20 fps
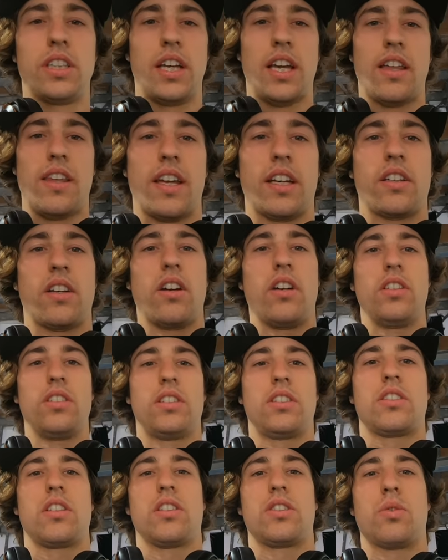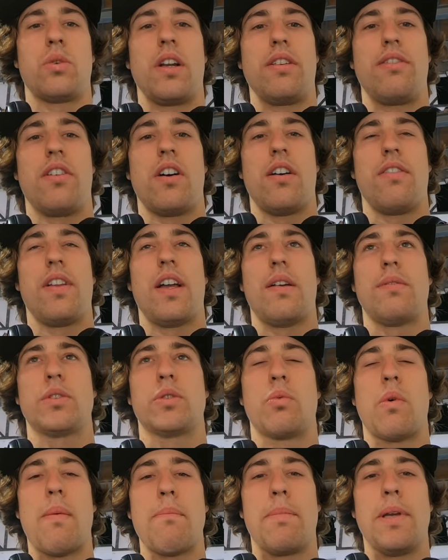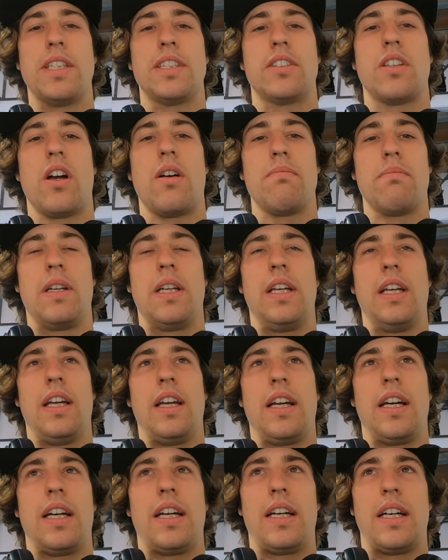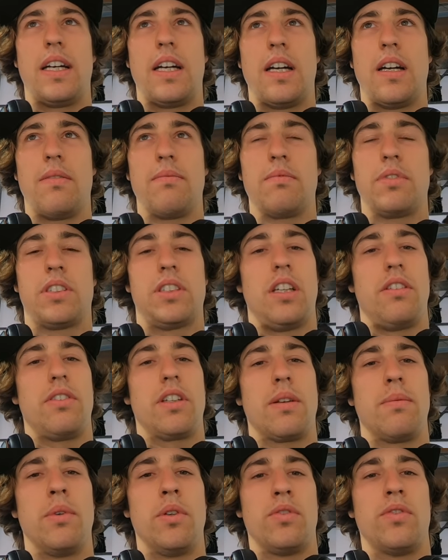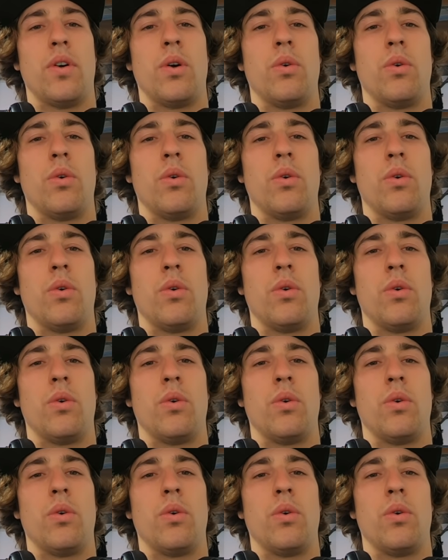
see how that goes. 25 laps, one pit stop. Um, see if we can move